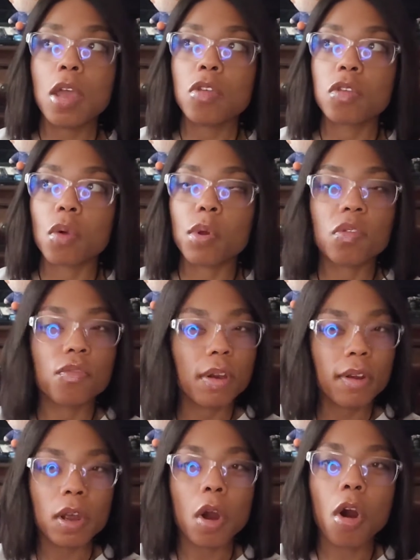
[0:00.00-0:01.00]
So it's
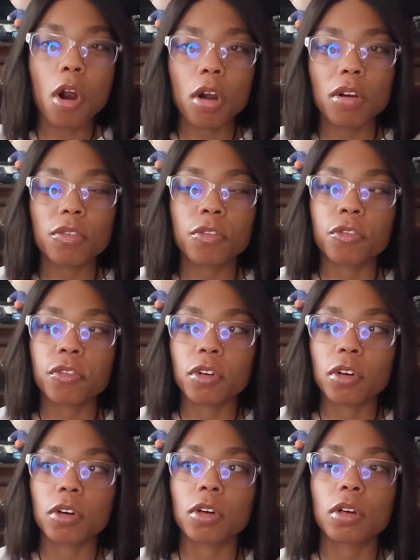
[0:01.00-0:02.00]
very hard
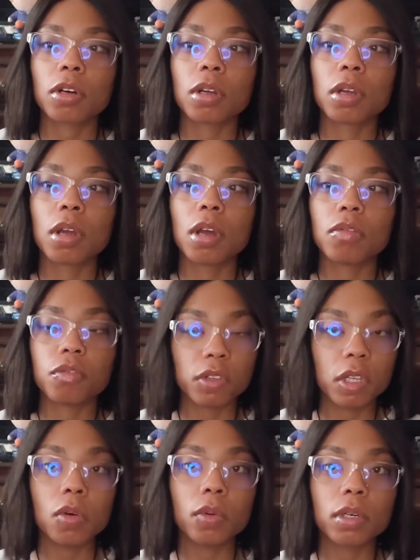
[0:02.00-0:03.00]
for a
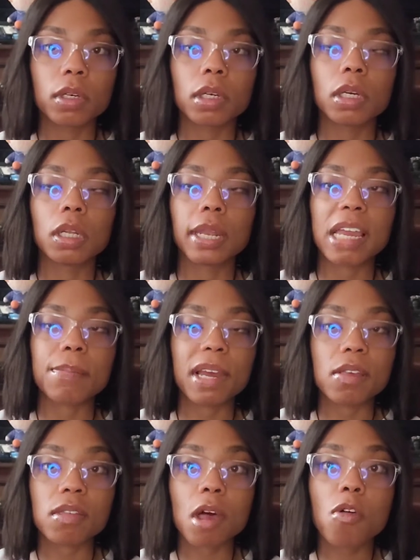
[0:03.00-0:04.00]
viewer like
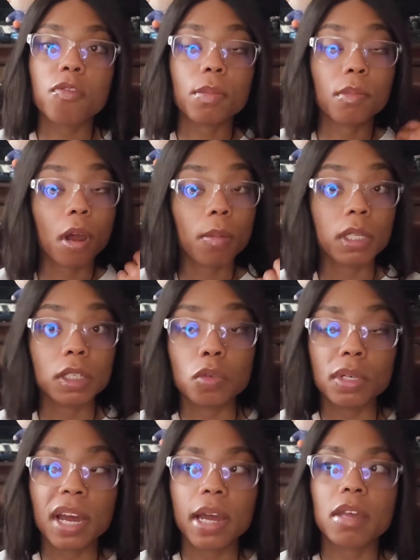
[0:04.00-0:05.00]
myself and probably you
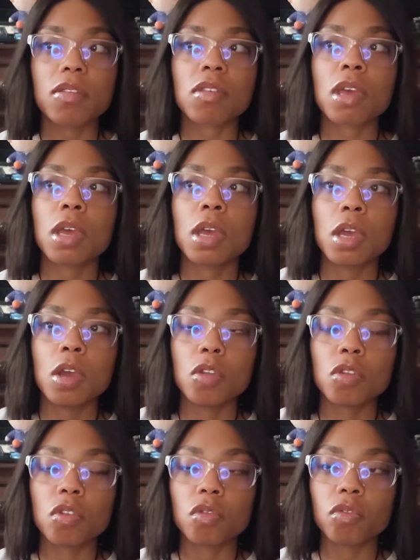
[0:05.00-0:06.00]
guys
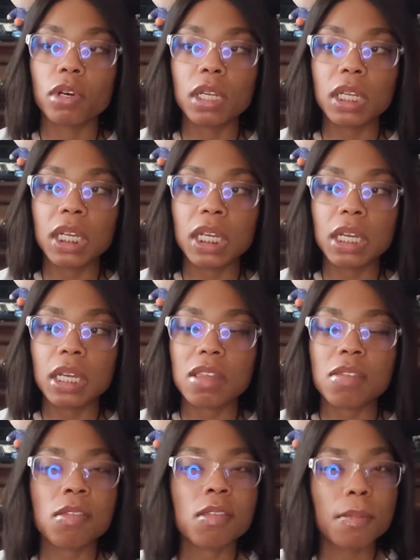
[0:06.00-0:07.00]
to really
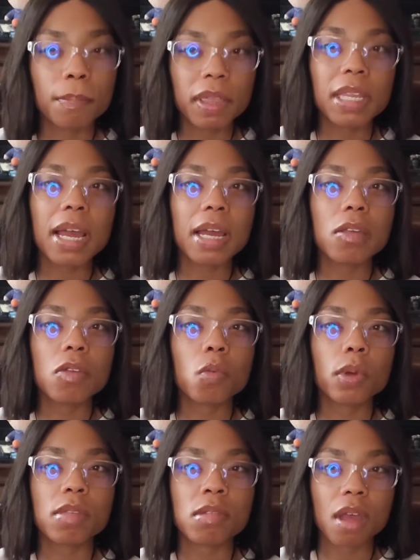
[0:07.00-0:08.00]
sympathize
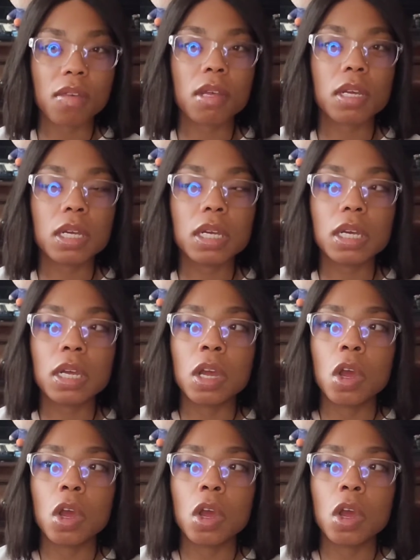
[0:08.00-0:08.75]
with Sasuke